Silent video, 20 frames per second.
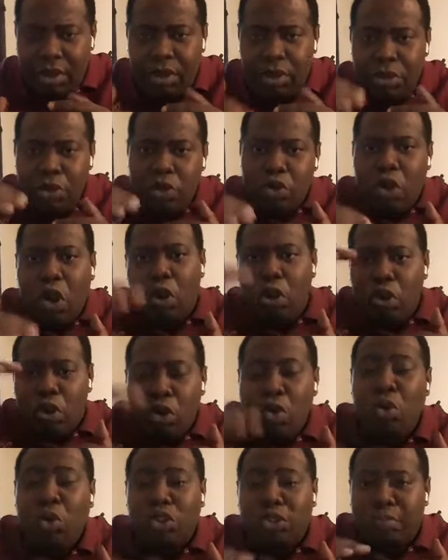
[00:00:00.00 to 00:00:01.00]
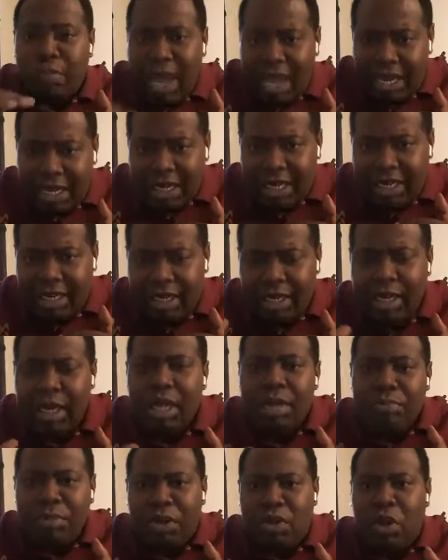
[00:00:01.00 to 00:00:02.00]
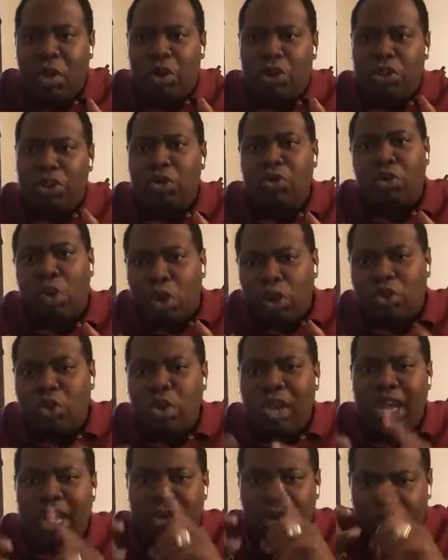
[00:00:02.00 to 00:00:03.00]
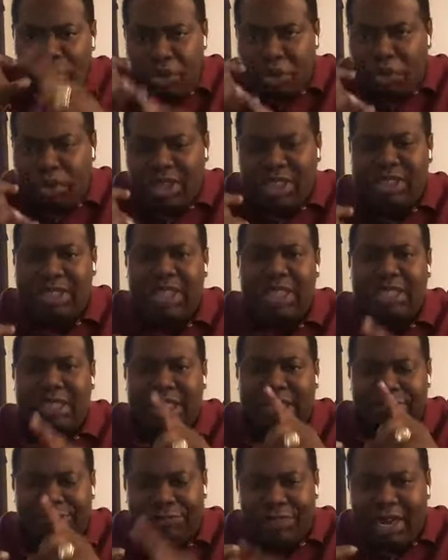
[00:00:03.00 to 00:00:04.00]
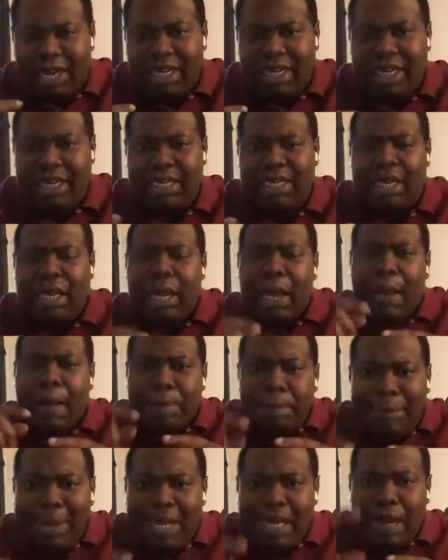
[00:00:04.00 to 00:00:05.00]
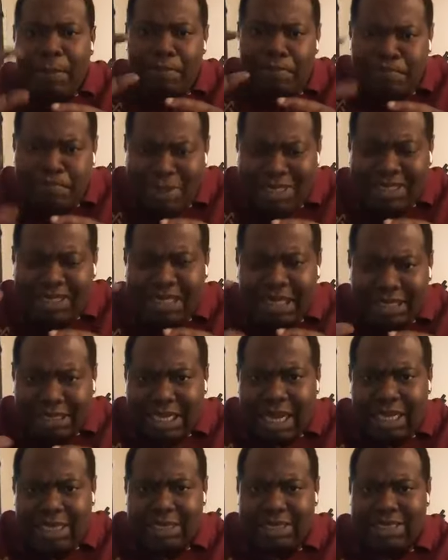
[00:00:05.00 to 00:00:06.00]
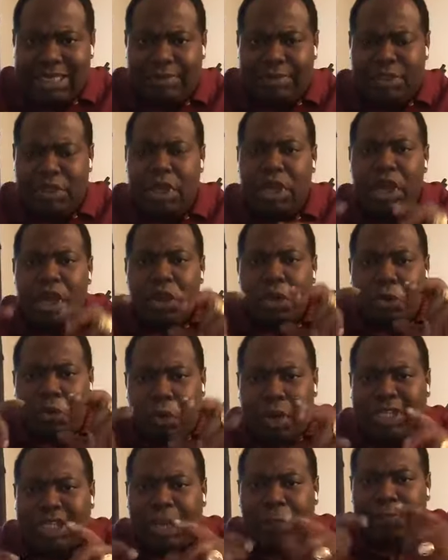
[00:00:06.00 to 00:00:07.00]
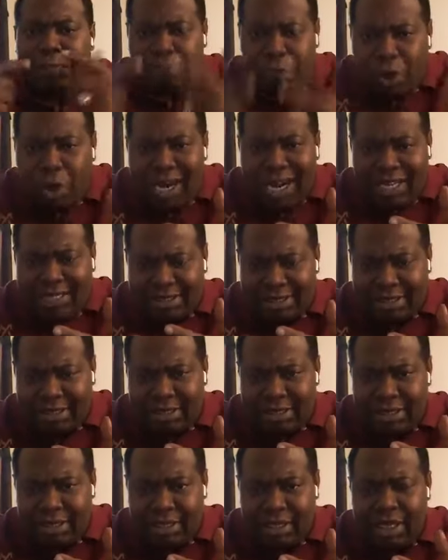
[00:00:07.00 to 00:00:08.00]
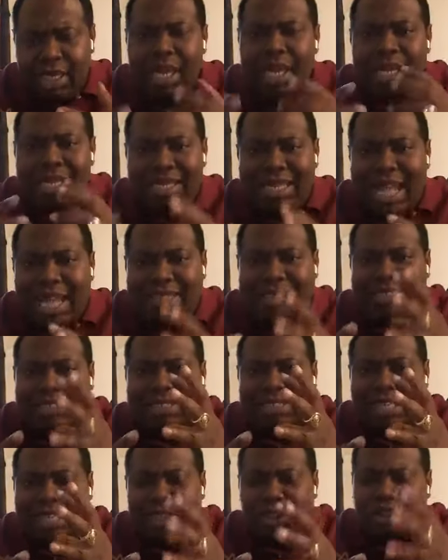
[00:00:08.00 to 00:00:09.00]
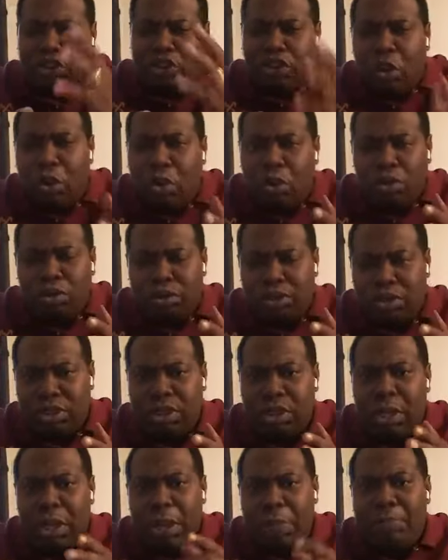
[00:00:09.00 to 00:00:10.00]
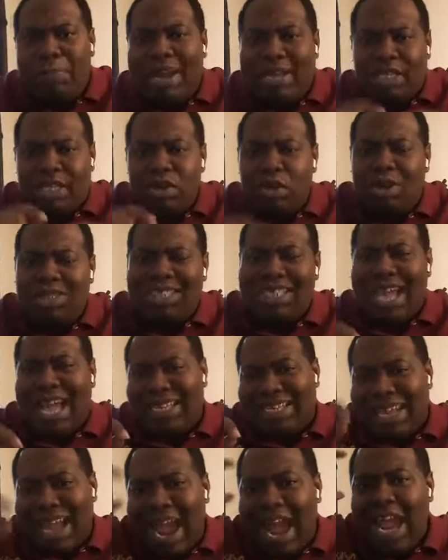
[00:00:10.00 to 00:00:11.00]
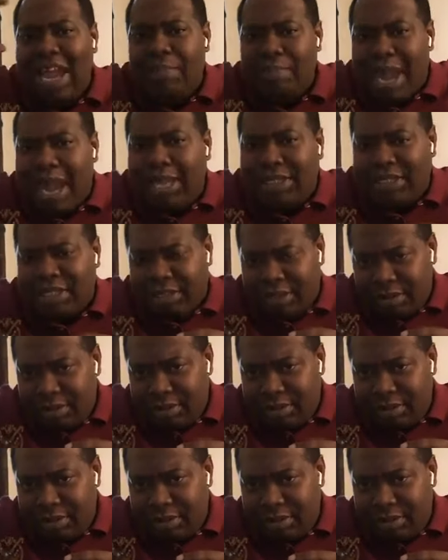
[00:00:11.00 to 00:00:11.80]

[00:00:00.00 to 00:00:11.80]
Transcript: You don't lose money because you also get donations and funding, but the business concept create a product that is sold but not at high margin.